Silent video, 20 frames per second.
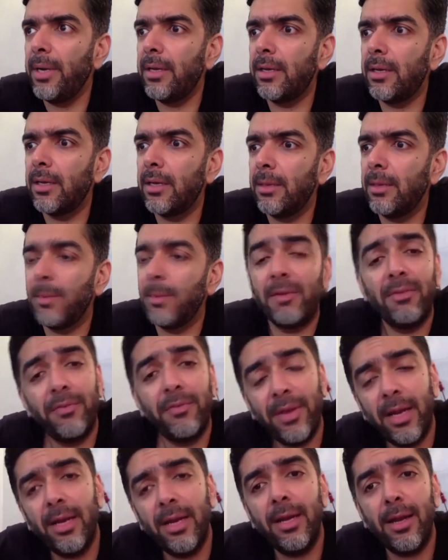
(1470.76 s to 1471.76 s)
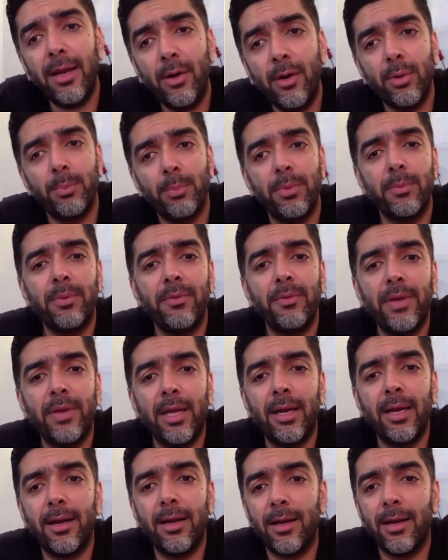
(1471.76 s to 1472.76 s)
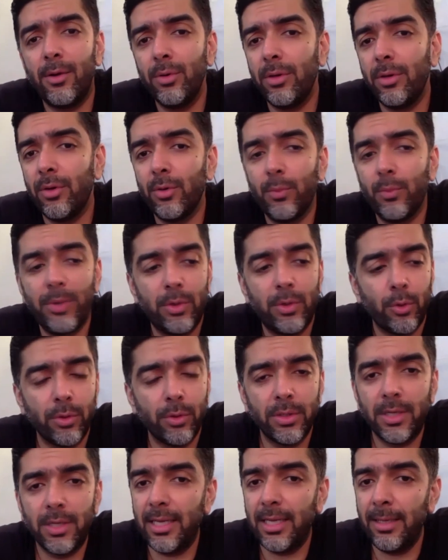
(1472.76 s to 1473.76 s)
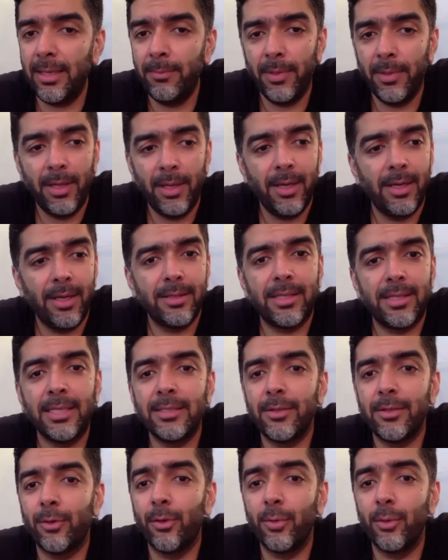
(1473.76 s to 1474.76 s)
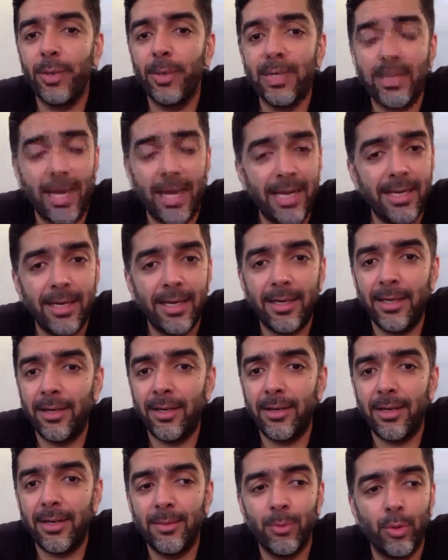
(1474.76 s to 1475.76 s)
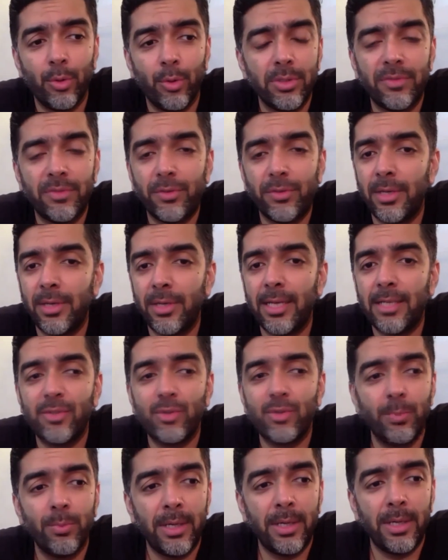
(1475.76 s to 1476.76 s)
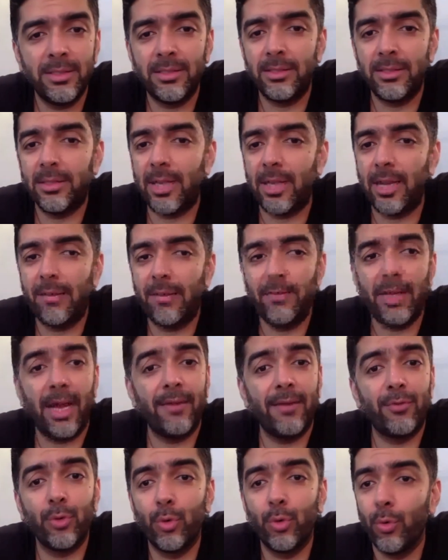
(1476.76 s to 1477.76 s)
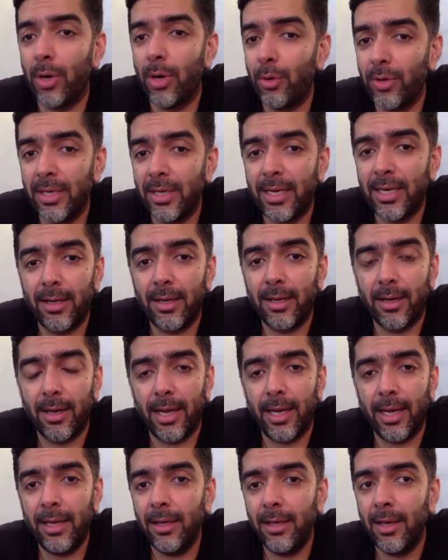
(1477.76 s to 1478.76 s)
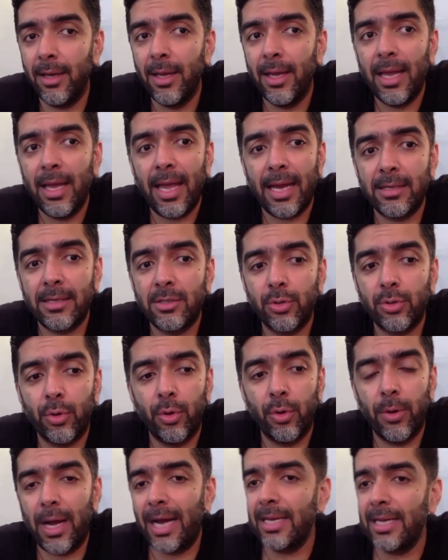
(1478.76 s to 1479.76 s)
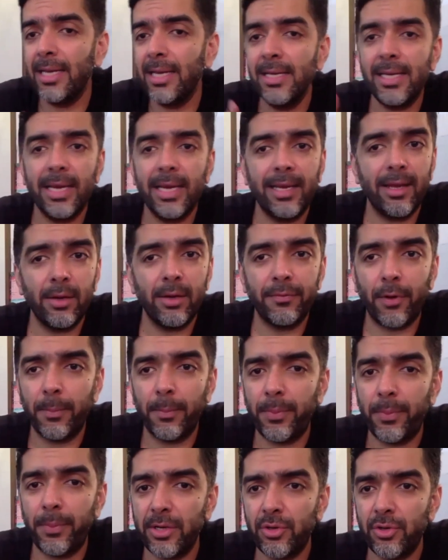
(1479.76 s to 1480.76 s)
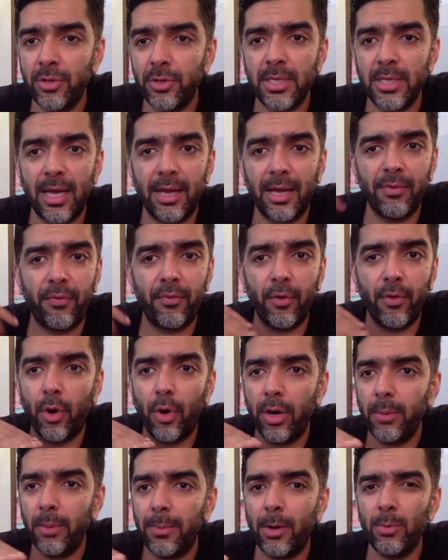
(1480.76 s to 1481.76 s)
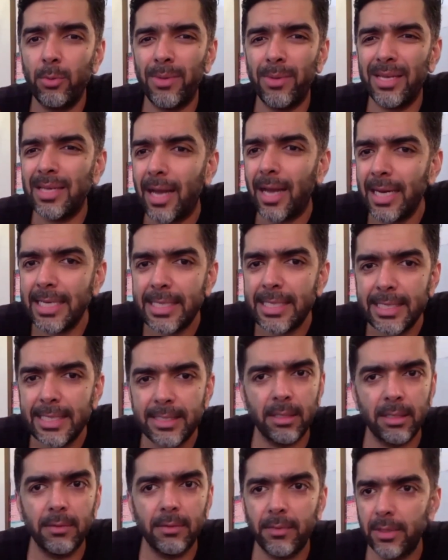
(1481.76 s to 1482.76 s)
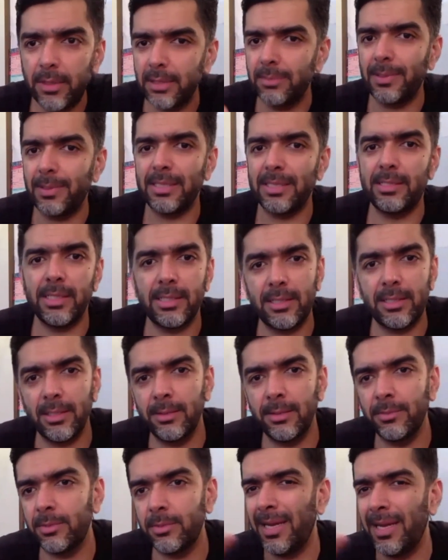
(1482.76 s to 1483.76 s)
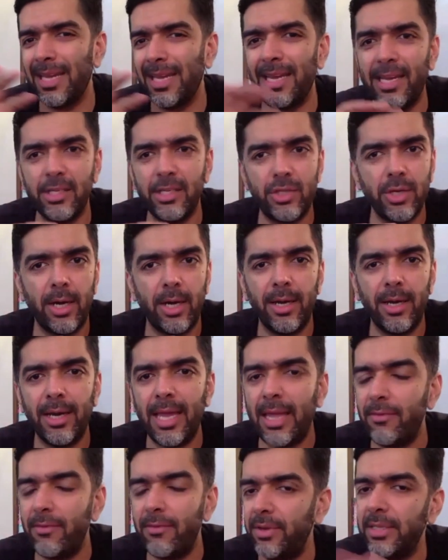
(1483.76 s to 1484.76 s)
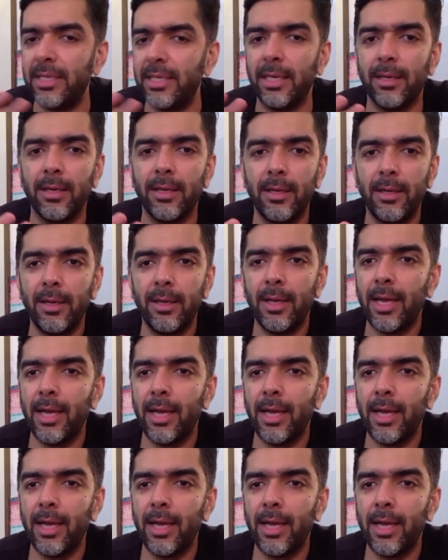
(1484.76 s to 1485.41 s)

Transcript: but we figured it out. But we figured it out. We told the team things are going to be tight at Internet Moguls for the next 2 months, and we have to go out and get a client. And so I didn't take care of operations. I forgot about my IT servers, my systems, my HR, everything.